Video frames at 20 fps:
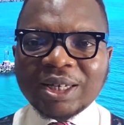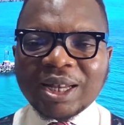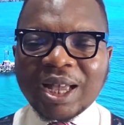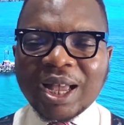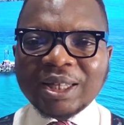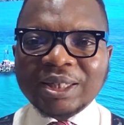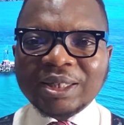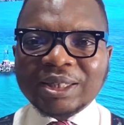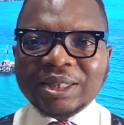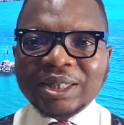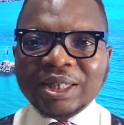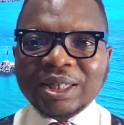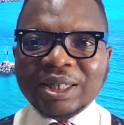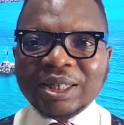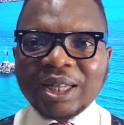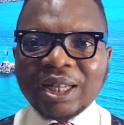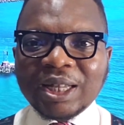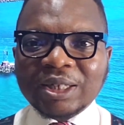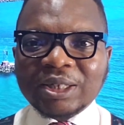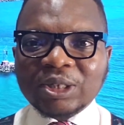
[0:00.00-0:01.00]

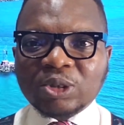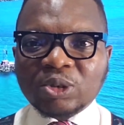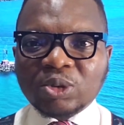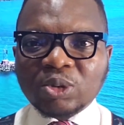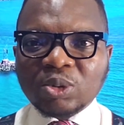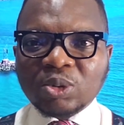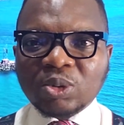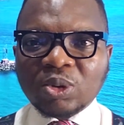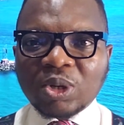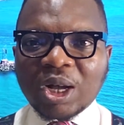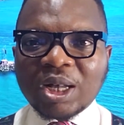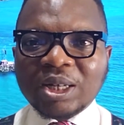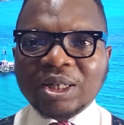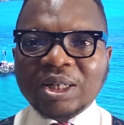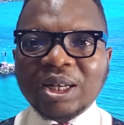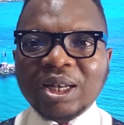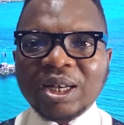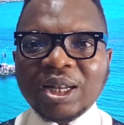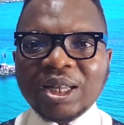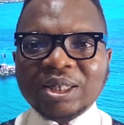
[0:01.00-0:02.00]
1982, and
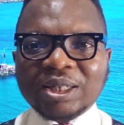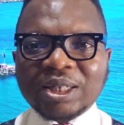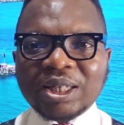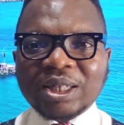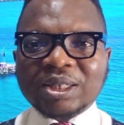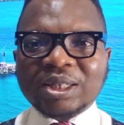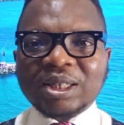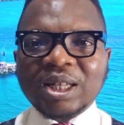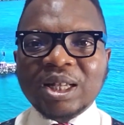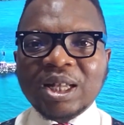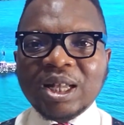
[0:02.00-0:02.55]
the latest